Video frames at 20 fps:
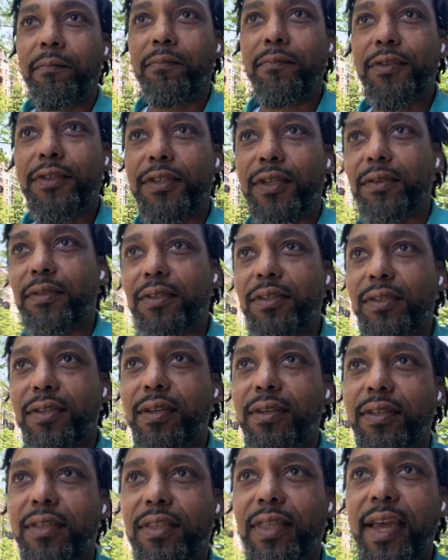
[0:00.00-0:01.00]

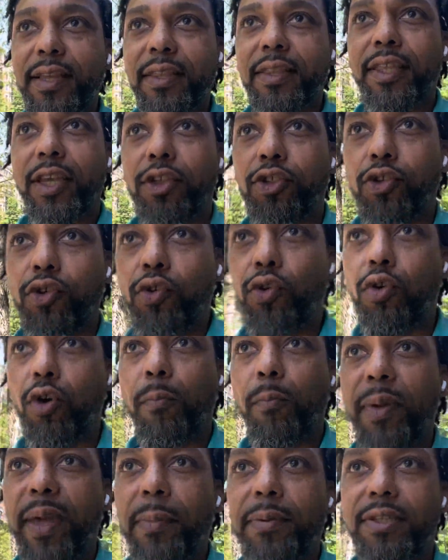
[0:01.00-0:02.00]
to think that you're gonna
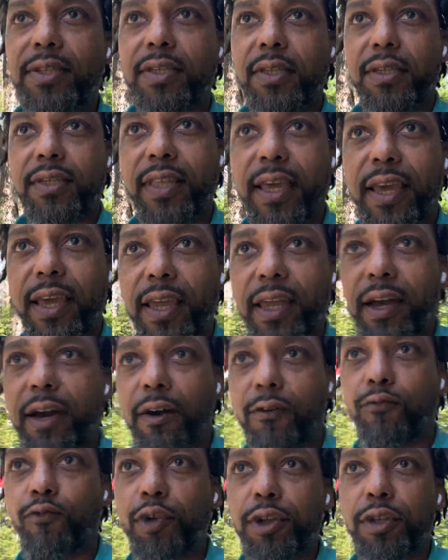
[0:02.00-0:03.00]
be able to sustain a
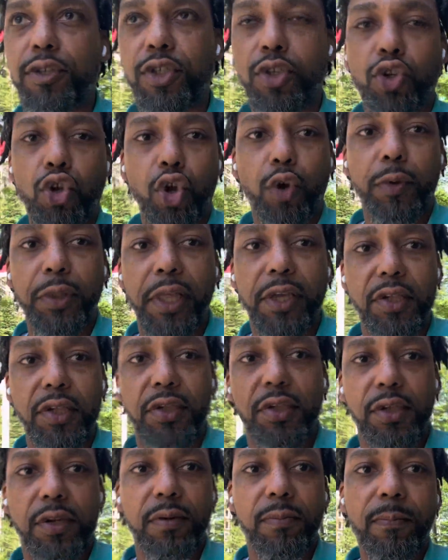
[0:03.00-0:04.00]
real secure
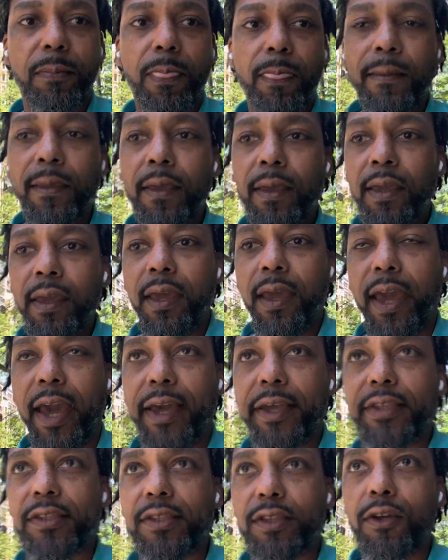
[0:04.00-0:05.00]
relationship
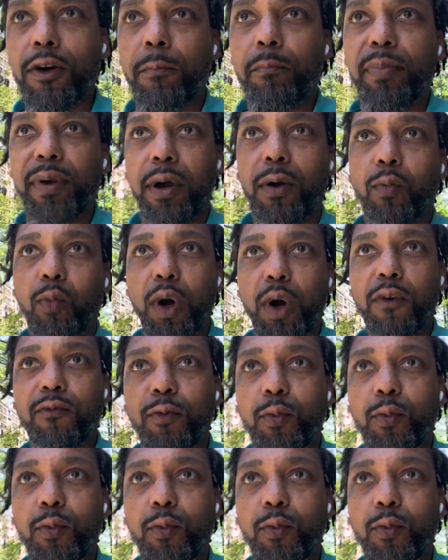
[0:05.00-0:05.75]
and still build wealth.